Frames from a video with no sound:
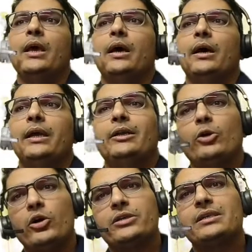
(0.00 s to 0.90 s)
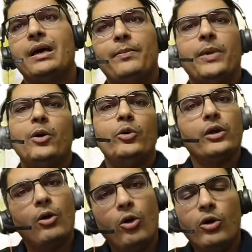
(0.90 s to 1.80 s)
It talks about
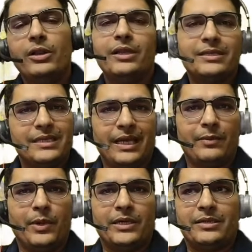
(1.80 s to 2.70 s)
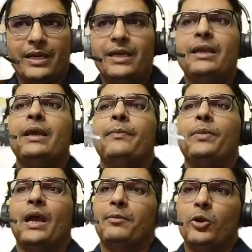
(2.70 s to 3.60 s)
all the statements, right?
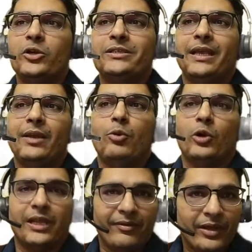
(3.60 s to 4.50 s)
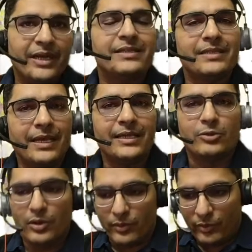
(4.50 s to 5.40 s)
I'm not saying whatever it says
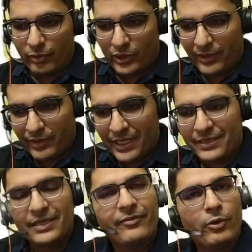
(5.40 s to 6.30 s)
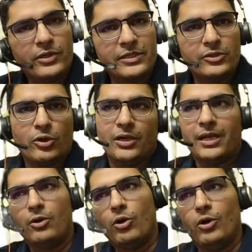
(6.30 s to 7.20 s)
or whatever things it focuses on
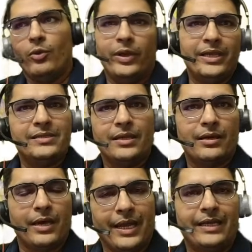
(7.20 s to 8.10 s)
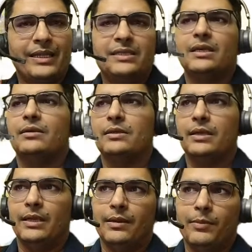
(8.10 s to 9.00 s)
are always the correct things.
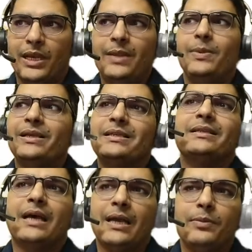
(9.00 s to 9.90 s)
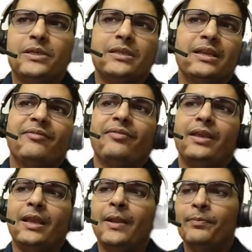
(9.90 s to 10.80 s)
In many places, I personally
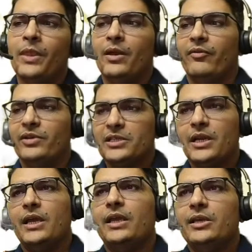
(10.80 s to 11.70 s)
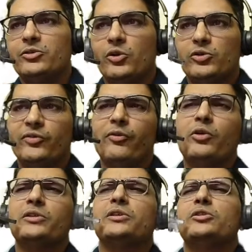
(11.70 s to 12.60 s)
feel Vision IAS also
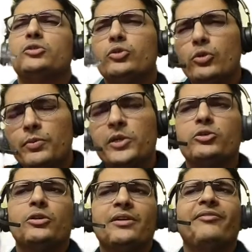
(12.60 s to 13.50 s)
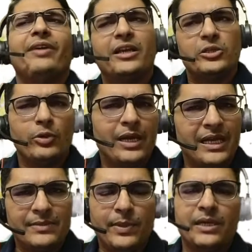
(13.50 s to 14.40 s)
focuses too much on the factual
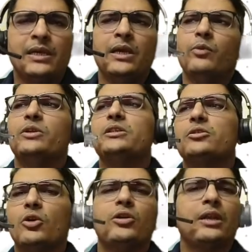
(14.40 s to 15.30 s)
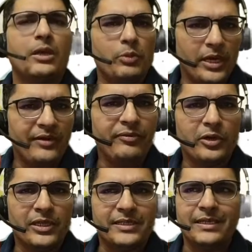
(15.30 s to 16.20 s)
aspect, which is not required for
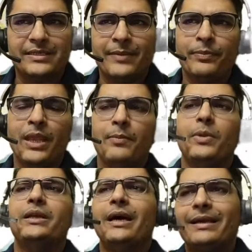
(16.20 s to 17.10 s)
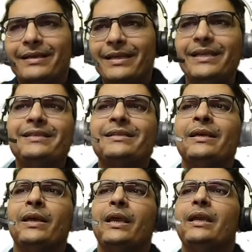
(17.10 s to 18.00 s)
this exam. But at least
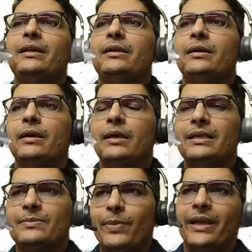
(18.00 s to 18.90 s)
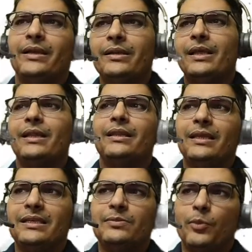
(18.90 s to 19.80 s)
it is better than
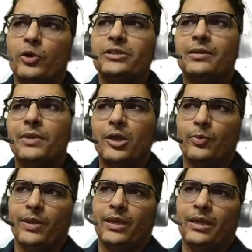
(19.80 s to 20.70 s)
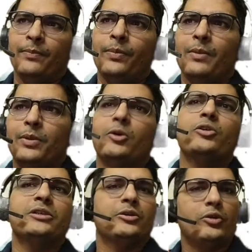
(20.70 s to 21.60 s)
these books, in my opinion,
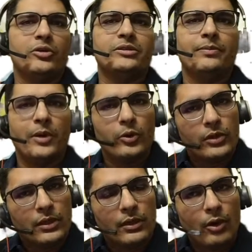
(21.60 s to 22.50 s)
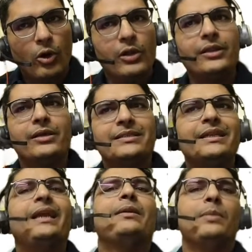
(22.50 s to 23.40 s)
because it talks about all the
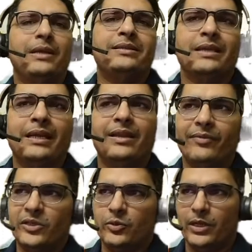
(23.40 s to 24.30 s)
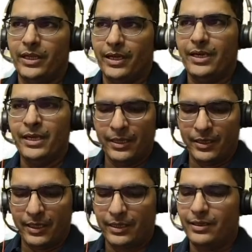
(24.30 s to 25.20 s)
statements individually, right?
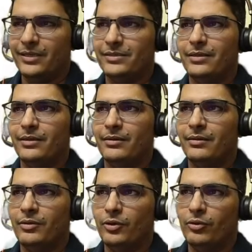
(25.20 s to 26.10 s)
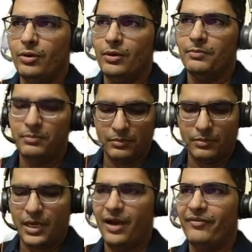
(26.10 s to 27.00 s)
It doesn't do a
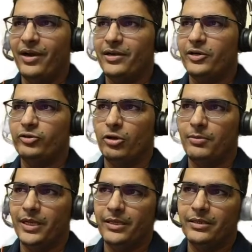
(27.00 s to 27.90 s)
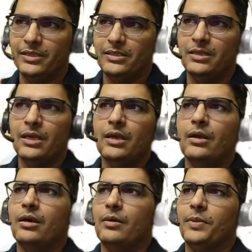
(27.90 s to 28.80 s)
half-hearted job like this
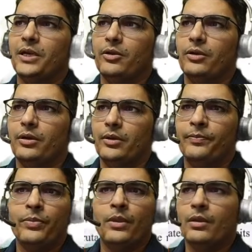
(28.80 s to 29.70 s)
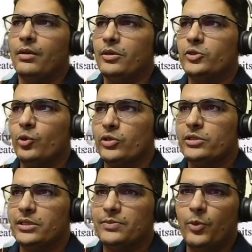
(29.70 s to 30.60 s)
particular source,
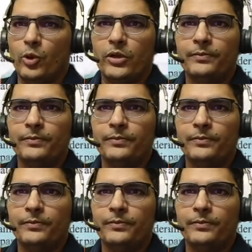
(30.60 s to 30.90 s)
this book.